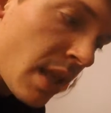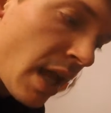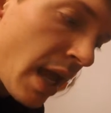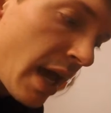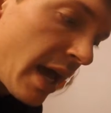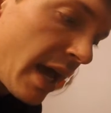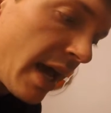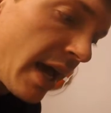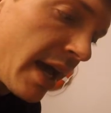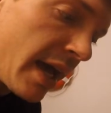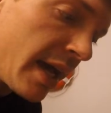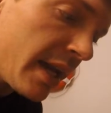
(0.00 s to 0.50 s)

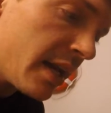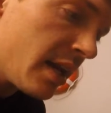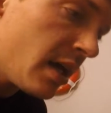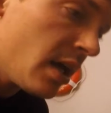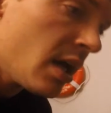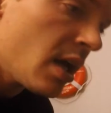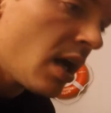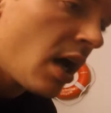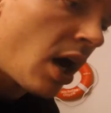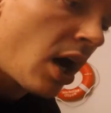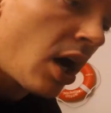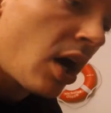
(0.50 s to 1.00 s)
And
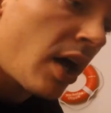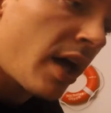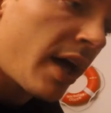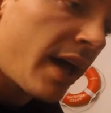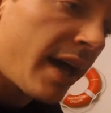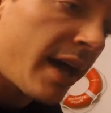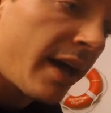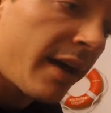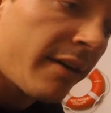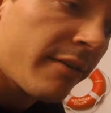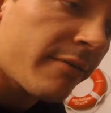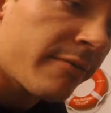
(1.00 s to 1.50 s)
I'll
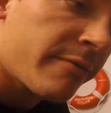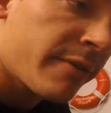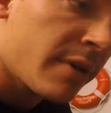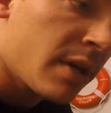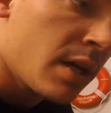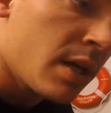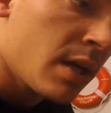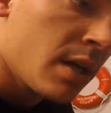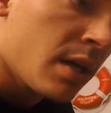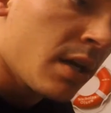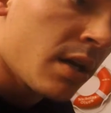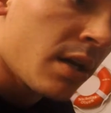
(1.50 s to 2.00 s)
have
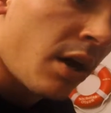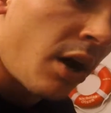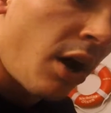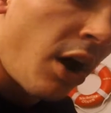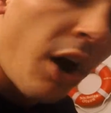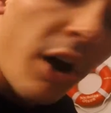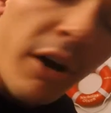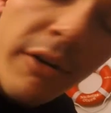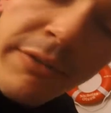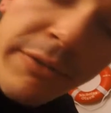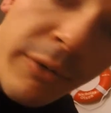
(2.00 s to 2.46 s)
all